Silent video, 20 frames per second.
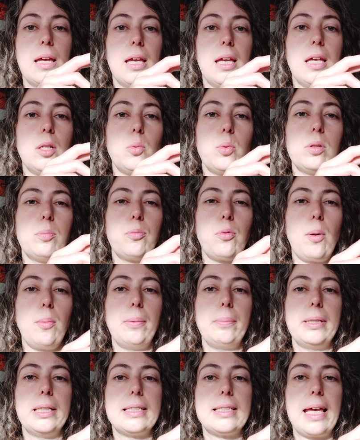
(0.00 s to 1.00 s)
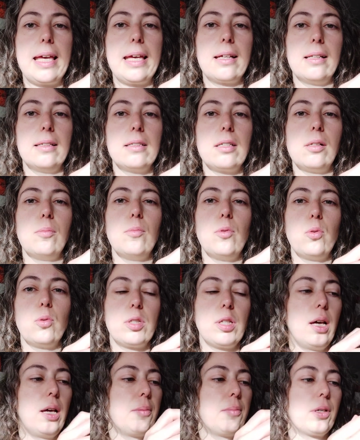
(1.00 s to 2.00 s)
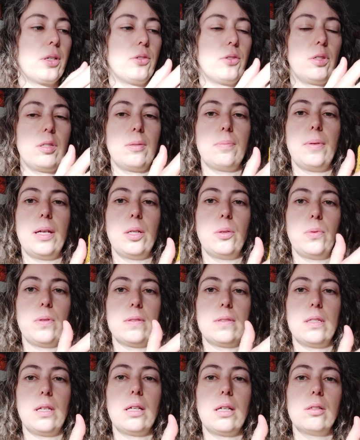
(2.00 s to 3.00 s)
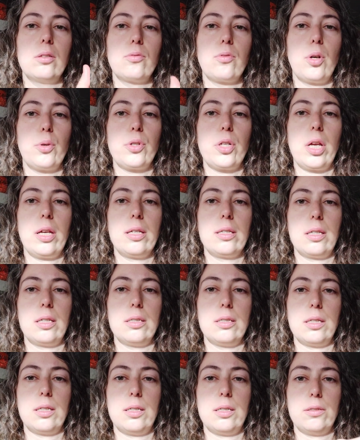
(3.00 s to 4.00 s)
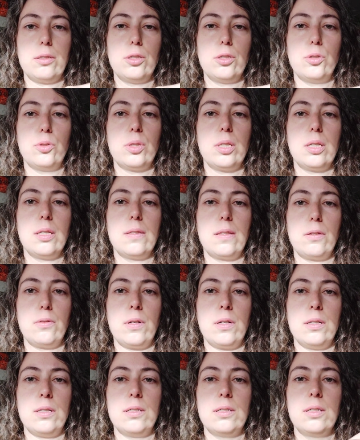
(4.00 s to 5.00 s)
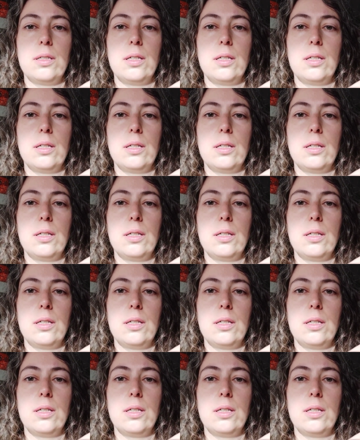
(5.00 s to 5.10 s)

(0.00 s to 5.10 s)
It will probably take a little more time because it's made with single crochets, and you see there are